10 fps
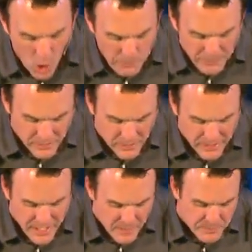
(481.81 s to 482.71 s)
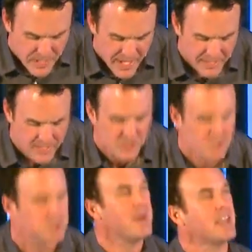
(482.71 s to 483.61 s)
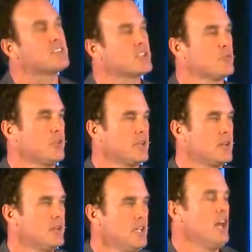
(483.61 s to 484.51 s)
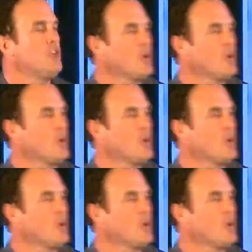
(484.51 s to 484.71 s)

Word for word: openly and expansively. In other